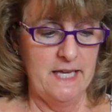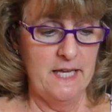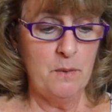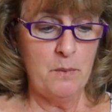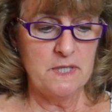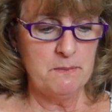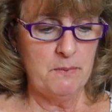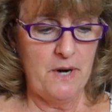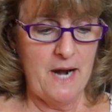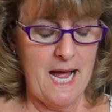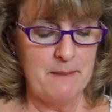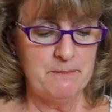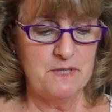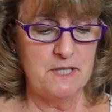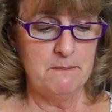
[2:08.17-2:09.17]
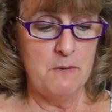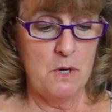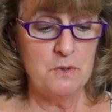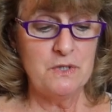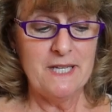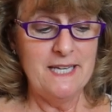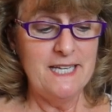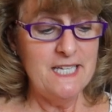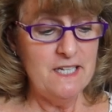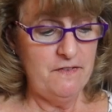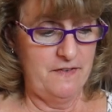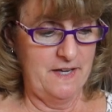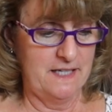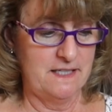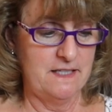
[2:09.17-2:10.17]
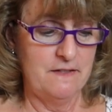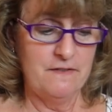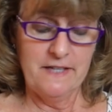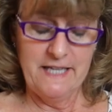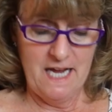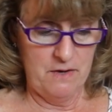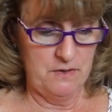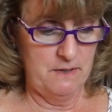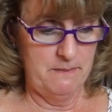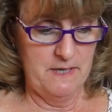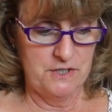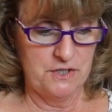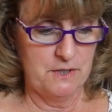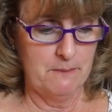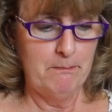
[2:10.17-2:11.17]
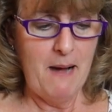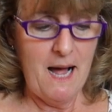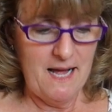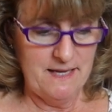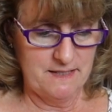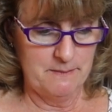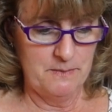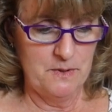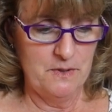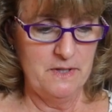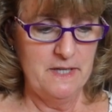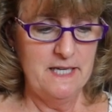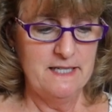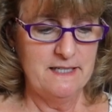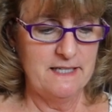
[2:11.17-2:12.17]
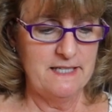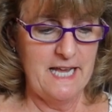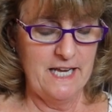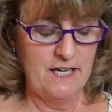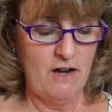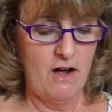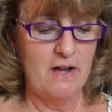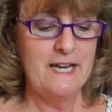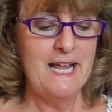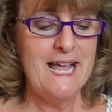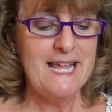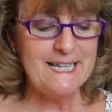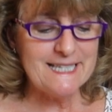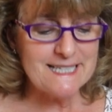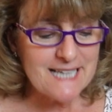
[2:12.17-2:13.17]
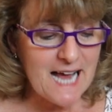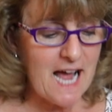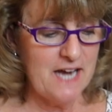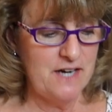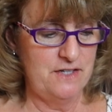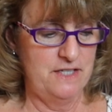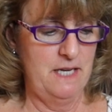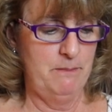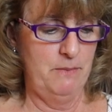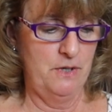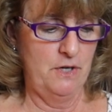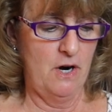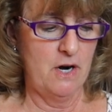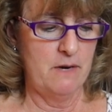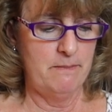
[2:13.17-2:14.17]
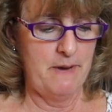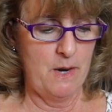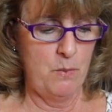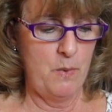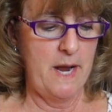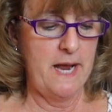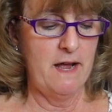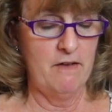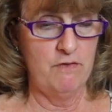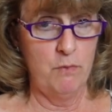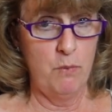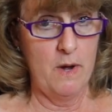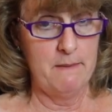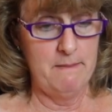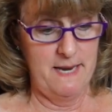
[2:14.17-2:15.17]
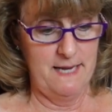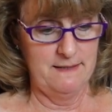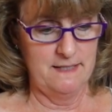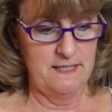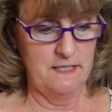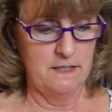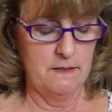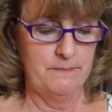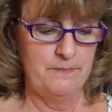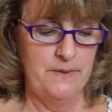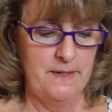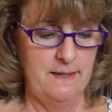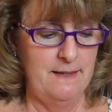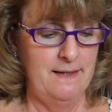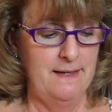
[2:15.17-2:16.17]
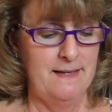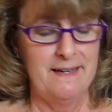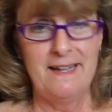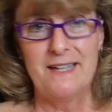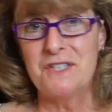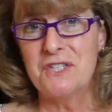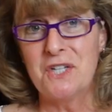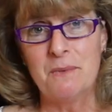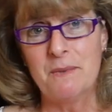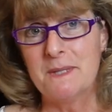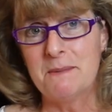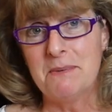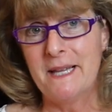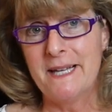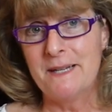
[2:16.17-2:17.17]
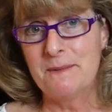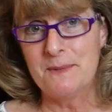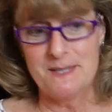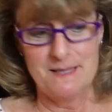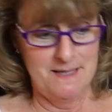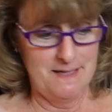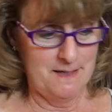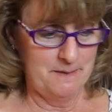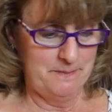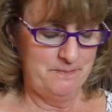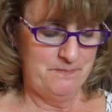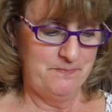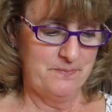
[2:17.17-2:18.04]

It was perhaps the most ineffective countermeasure possible to take on an entire temple guard by way of one man's ear. Not sure what the plan was there.